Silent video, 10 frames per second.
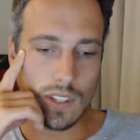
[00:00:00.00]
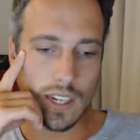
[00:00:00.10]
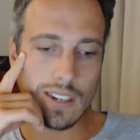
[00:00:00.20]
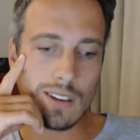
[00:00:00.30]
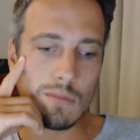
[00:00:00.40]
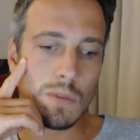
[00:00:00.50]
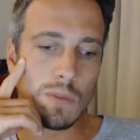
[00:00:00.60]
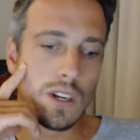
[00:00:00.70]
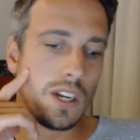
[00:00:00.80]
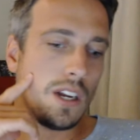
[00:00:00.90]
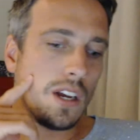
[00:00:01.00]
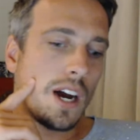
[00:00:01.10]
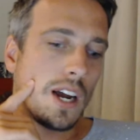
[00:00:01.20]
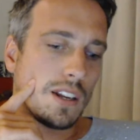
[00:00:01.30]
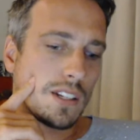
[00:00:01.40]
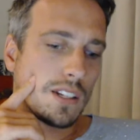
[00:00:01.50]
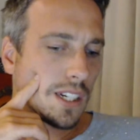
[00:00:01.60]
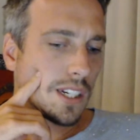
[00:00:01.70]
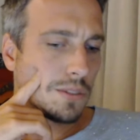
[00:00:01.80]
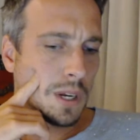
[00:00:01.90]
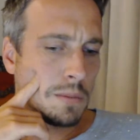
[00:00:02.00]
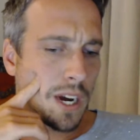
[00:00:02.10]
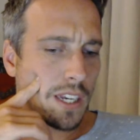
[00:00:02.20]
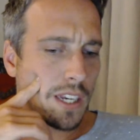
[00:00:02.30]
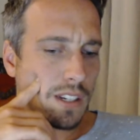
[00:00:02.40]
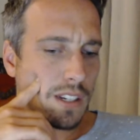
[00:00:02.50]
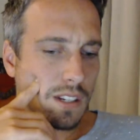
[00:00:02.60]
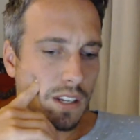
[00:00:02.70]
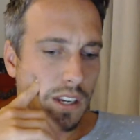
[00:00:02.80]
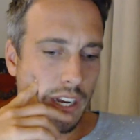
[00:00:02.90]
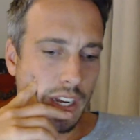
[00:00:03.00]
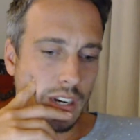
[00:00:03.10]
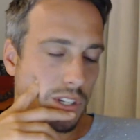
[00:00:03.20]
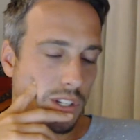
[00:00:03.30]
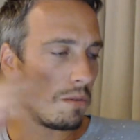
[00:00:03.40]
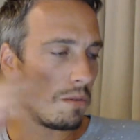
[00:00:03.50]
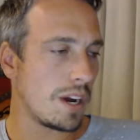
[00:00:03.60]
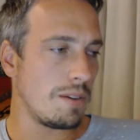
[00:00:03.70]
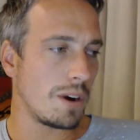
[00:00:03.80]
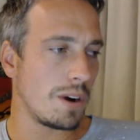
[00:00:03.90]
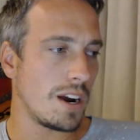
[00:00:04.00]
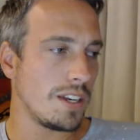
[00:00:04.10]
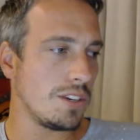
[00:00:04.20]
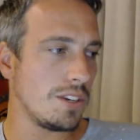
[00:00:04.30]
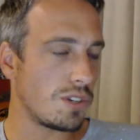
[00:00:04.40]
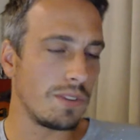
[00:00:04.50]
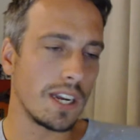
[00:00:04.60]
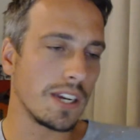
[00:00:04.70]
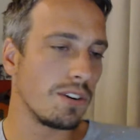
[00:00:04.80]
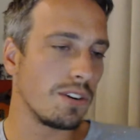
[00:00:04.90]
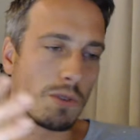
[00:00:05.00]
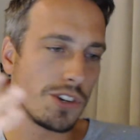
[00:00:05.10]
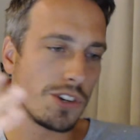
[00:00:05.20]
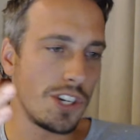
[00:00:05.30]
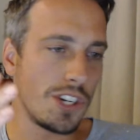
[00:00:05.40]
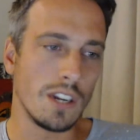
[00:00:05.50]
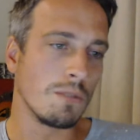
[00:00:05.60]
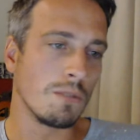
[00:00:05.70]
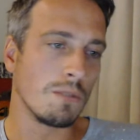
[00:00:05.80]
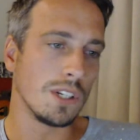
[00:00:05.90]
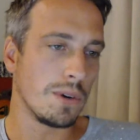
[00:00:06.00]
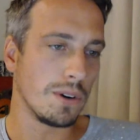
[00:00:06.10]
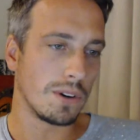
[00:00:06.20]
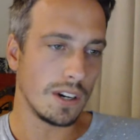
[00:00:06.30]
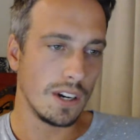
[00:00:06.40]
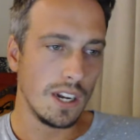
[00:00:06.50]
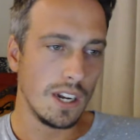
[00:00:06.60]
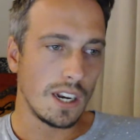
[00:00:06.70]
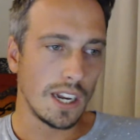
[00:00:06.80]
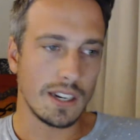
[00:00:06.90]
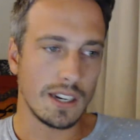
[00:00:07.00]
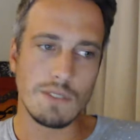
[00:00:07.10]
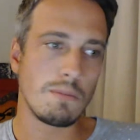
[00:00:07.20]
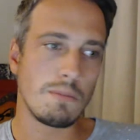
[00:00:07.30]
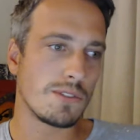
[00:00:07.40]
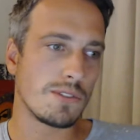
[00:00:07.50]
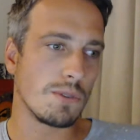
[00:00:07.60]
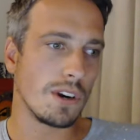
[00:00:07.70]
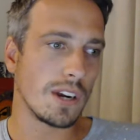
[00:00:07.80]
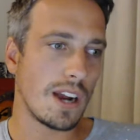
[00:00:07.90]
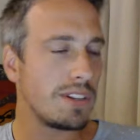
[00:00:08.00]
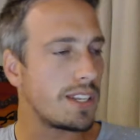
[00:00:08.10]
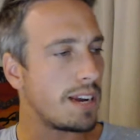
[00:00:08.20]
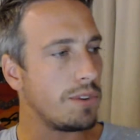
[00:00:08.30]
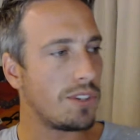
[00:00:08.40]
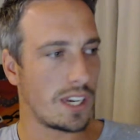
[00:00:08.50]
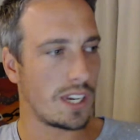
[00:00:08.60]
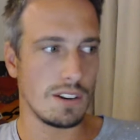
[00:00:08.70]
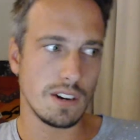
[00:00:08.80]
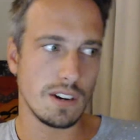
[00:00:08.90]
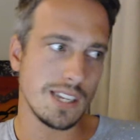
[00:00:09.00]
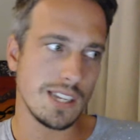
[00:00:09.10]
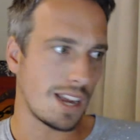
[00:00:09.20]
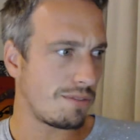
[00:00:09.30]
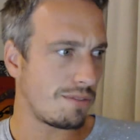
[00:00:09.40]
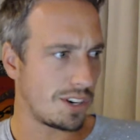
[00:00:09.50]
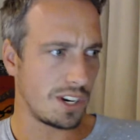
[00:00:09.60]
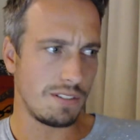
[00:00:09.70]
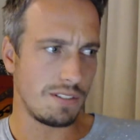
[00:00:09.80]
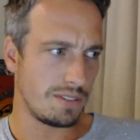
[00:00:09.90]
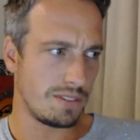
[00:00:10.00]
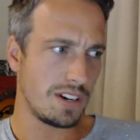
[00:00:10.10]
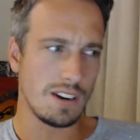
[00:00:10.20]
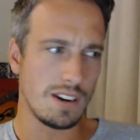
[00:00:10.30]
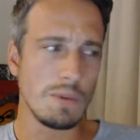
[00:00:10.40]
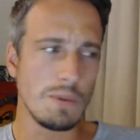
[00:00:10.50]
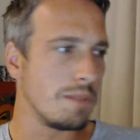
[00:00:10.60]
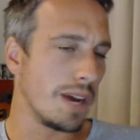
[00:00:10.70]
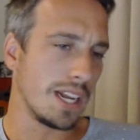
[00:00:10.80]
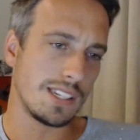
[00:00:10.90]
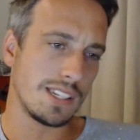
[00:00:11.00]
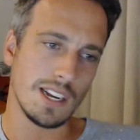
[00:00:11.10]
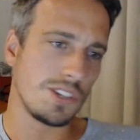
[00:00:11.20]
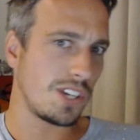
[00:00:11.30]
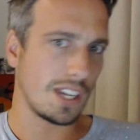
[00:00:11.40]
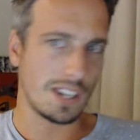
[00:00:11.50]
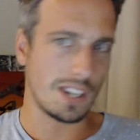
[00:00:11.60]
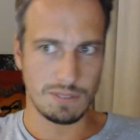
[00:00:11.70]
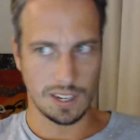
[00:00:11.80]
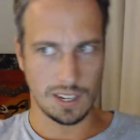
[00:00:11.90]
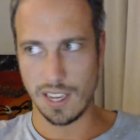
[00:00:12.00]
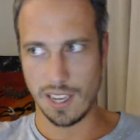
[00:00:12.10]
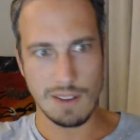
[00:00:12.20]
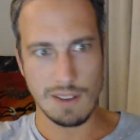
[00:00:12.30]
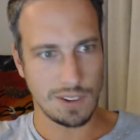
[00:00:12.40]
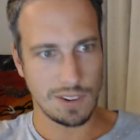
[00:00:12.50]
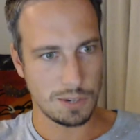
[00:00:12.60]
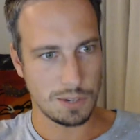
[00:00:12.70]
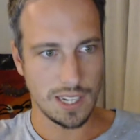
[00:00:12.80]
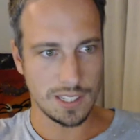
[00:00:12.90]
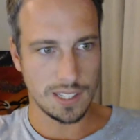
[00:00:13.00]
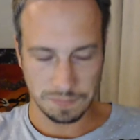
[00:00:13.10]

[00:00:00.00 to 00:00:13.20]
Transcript: I lost like 20 buy-ins, and it was in a way where you just feel like you're the worst shit in the world at poker. Like none of your bluffs work. Every time you check your ace-high flush on the river, nobody bets. They always check like fucking king-high flushes behind.